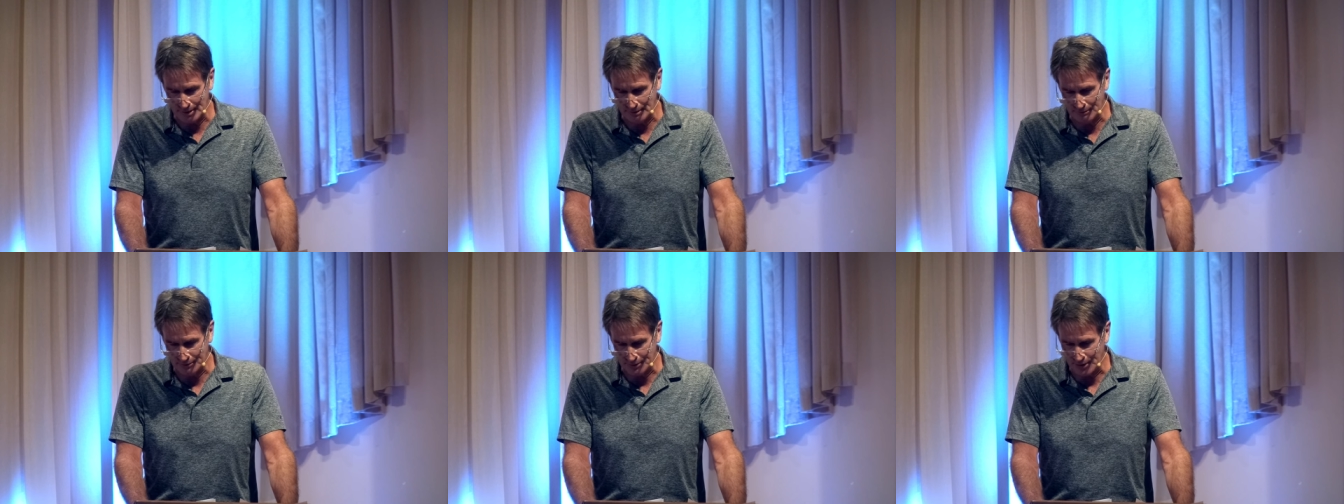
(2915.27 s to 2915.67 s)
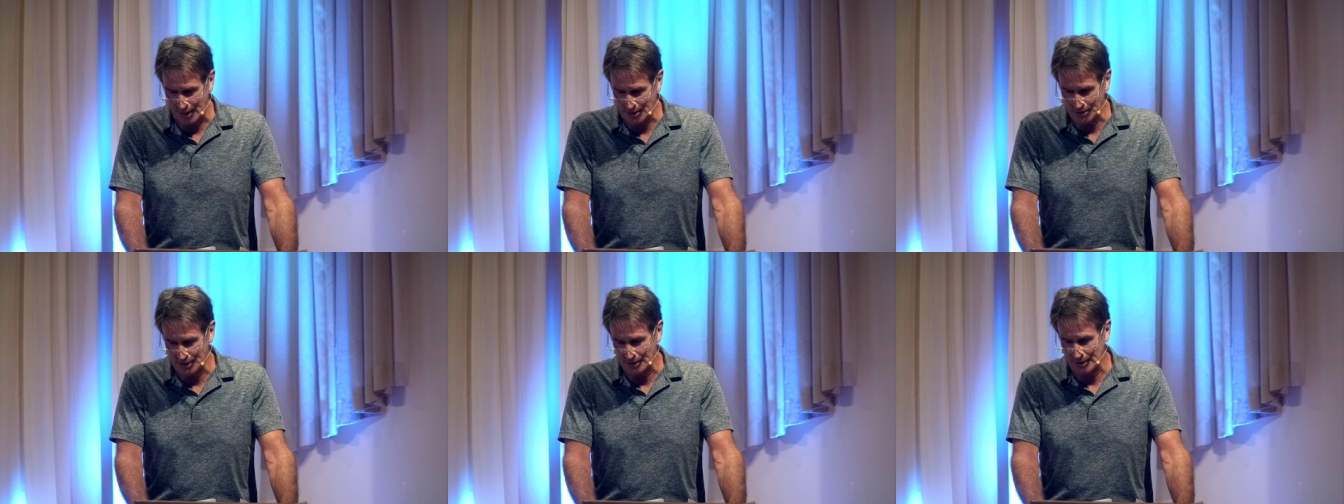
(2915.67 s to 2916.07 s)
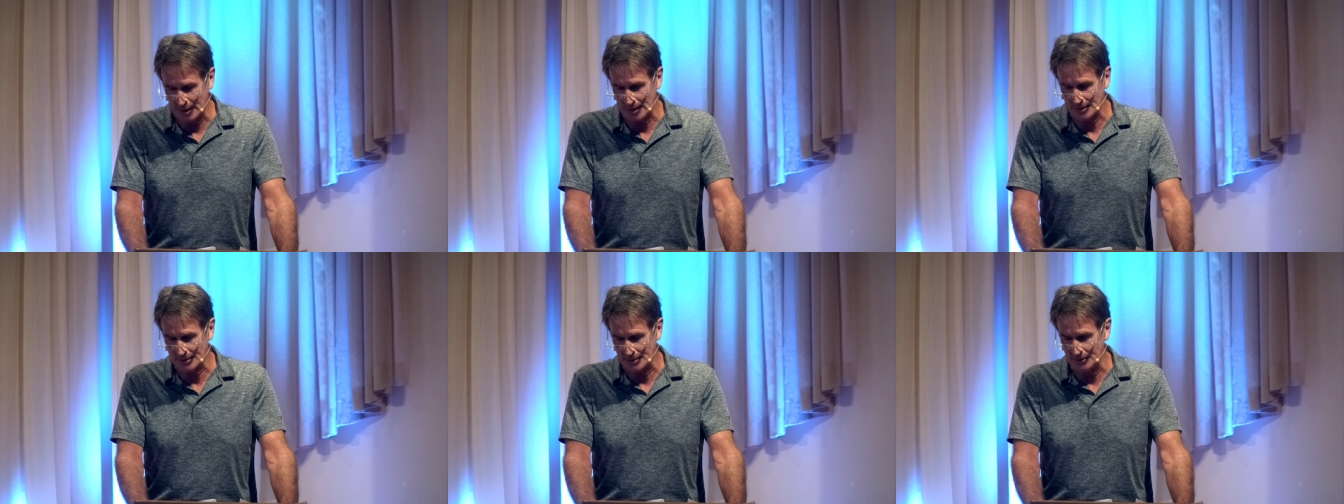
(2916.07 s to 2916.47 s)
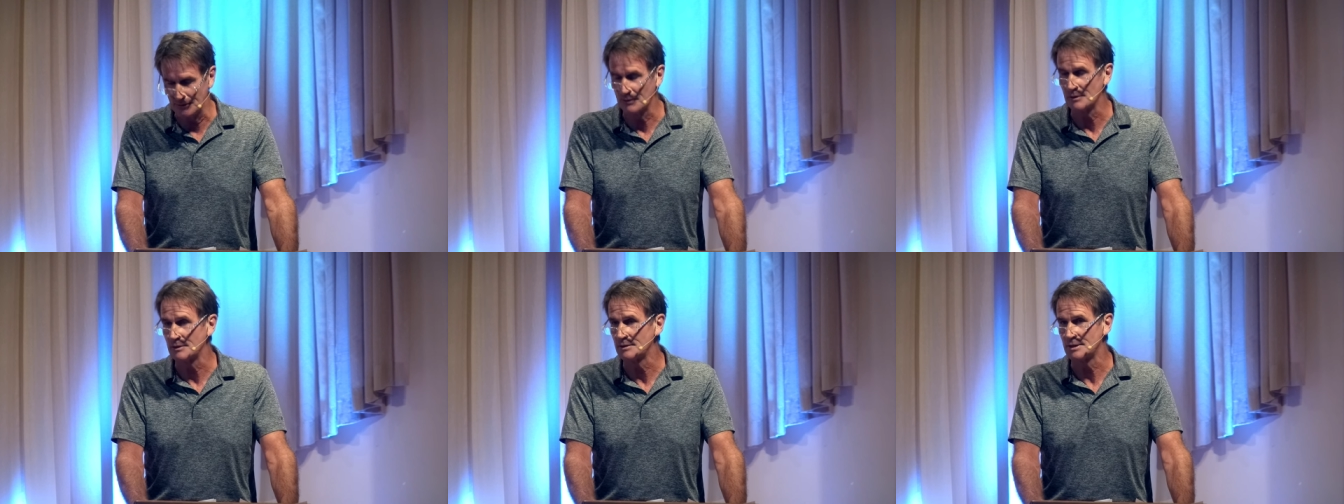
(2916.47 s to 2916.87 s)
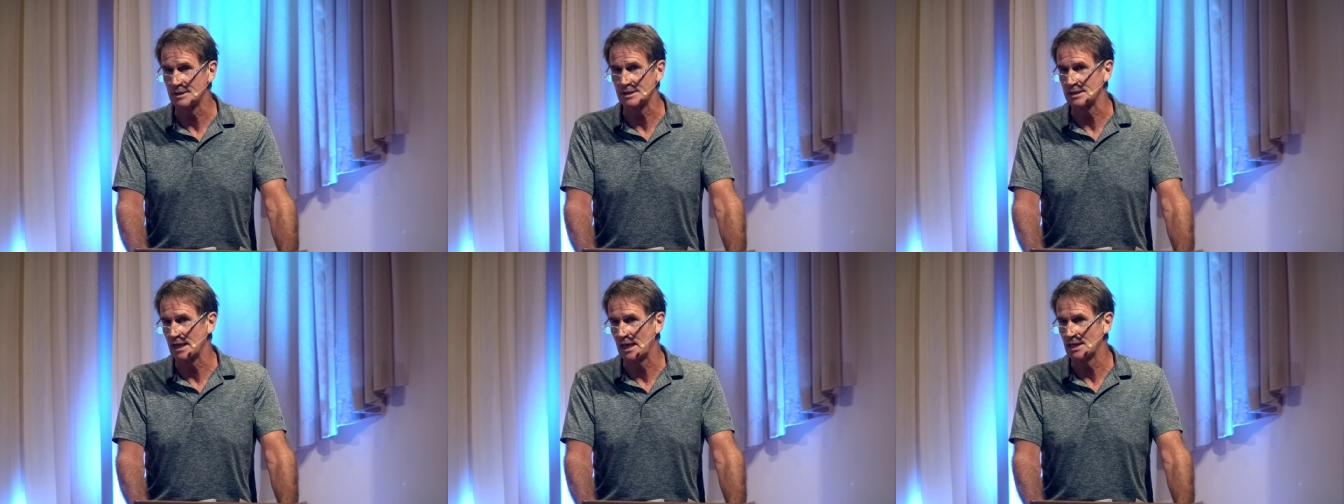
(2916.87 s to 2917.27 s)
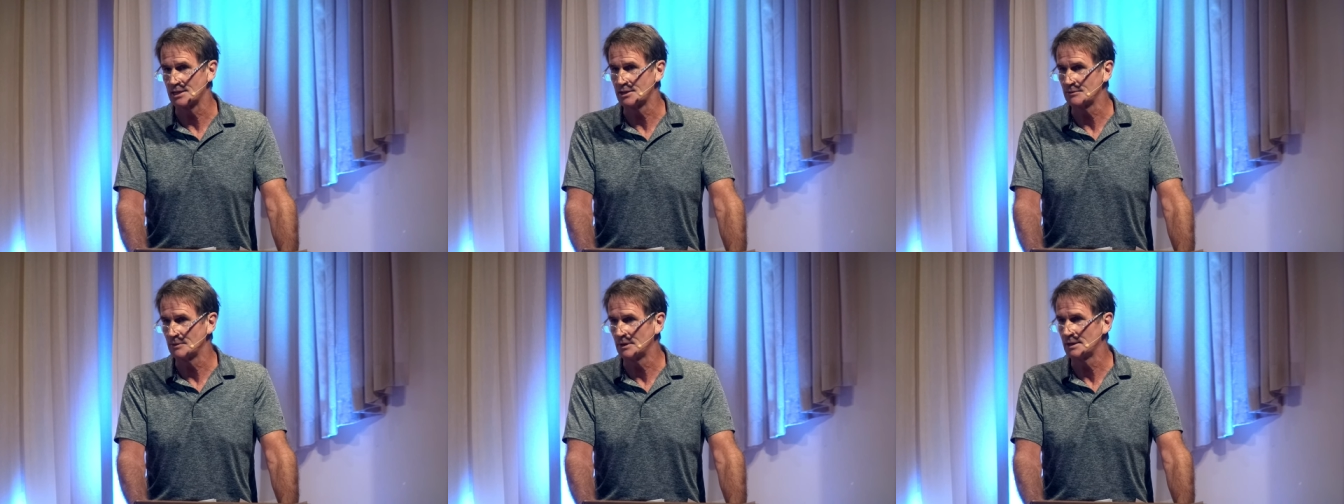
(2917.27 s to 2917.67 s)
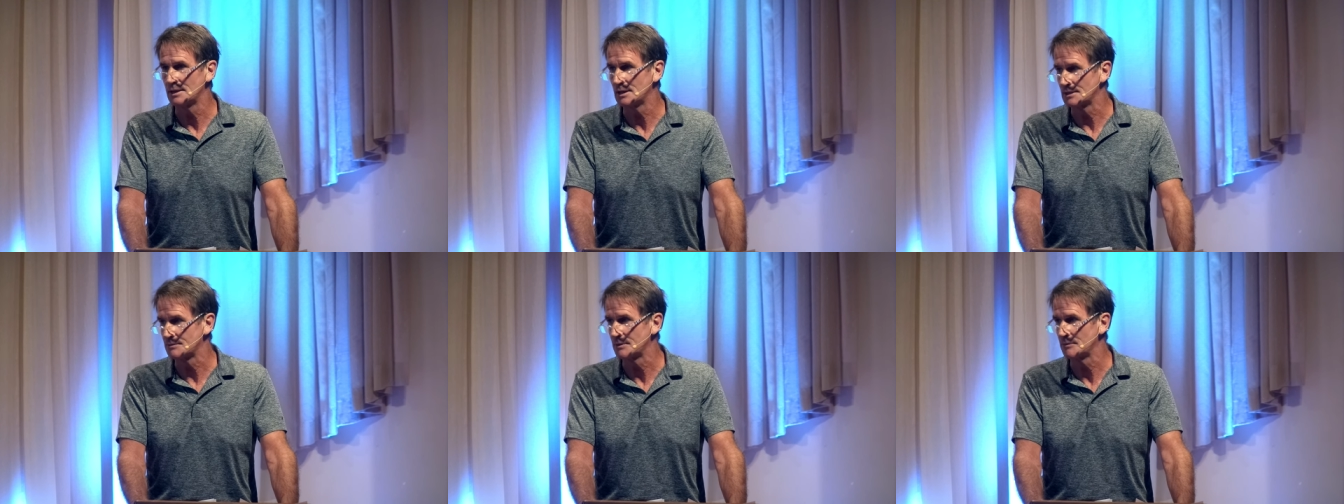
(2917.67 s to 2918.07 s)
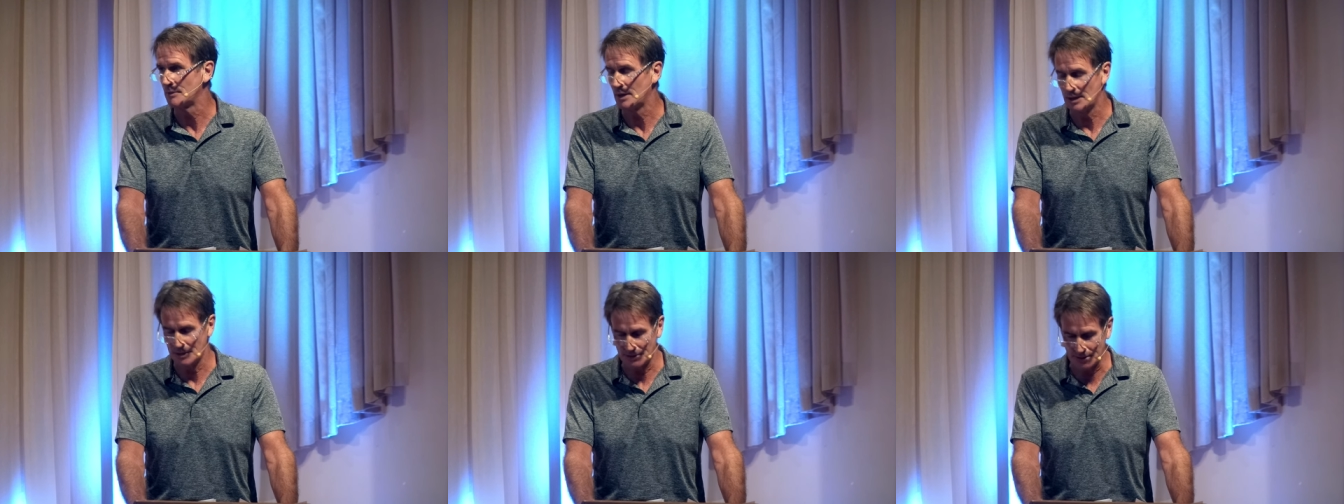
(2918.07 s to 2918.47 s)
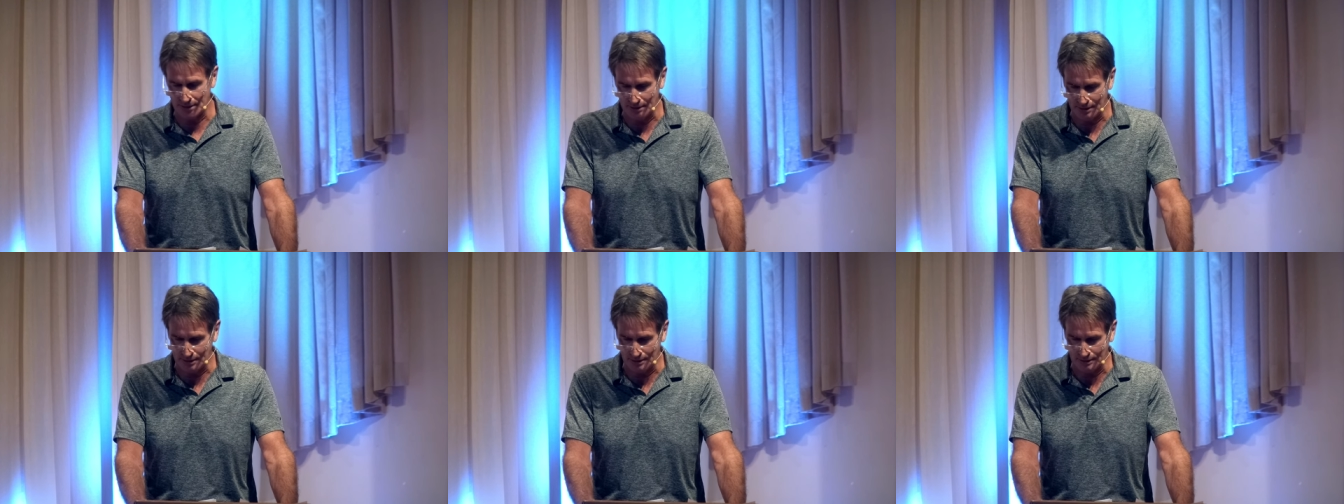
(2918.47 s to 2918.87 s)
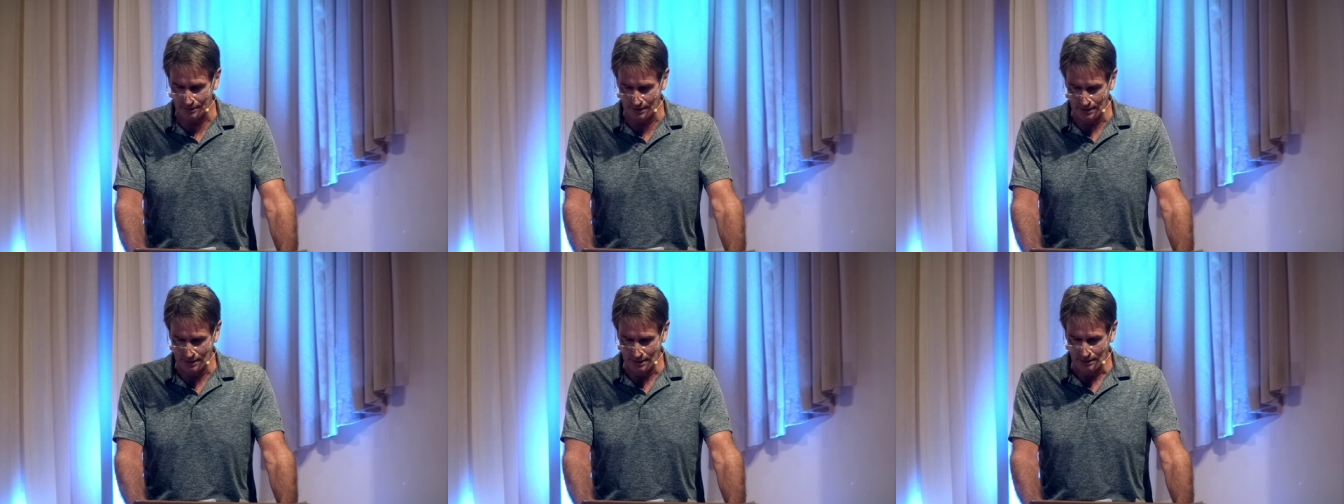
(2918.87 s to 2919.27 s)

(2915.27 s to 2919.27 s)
of tragic deaths in northern Saskatchewan as we watched and heard